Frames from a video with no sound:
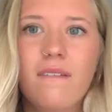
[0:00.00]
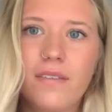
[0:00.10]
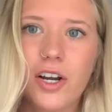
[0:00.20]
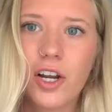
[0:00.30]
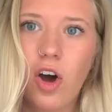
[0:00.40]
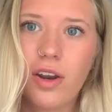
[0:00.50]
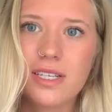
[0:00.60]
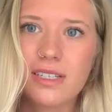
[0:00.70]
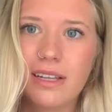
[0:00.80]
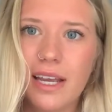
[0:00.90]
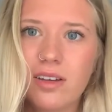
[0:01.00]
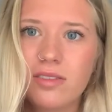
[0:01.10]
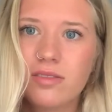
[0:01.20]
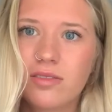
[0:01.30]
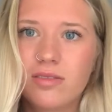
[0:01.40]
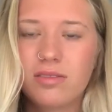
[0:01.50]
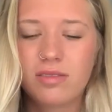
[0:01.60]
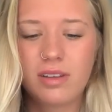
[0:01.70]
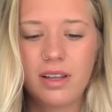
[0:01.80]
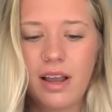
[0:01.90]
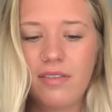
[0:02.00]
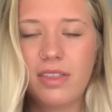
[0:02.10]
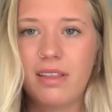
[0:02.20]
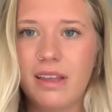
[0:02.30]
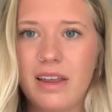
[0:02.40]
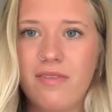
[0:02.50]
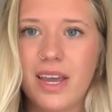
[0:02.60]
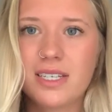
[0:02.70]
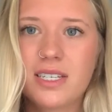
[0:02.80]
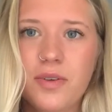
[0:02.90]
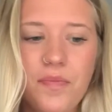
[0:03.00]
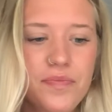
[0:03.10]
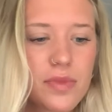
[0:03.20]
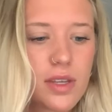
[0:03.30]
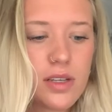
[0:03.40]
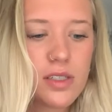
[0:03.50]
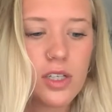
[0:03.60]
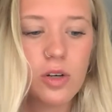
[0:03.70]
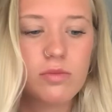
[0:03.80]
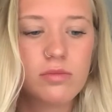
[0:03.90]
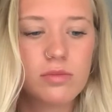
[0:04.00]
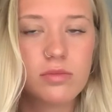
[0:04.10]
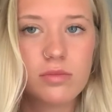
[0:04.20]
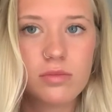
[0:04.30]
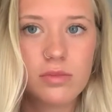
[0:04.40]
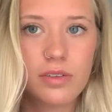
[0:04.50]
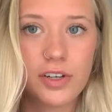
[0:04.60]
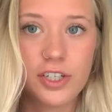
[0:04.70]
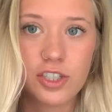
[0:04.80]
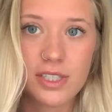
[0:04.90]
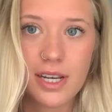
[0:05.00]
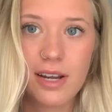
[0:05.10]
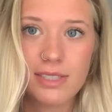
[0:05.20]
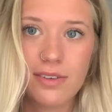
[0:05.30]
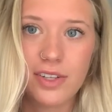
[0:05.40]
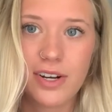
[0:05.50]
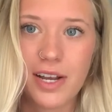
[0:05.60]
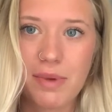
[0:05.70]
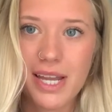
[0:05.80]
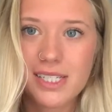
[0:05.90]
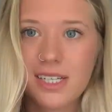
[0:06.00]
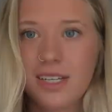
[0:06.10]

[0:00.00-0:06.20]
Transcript: very honestly, everything that he faced. So if you're interested, I definitely recommend.